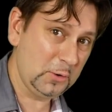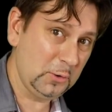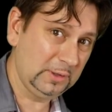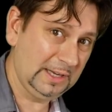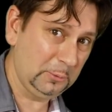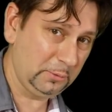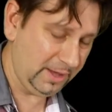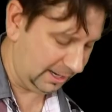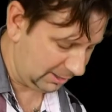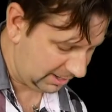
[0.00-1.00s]
good little
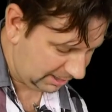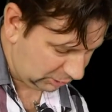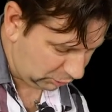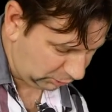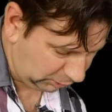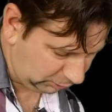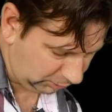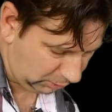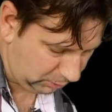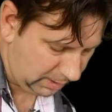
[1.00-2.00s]
thing you can
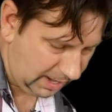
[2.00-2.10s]
do,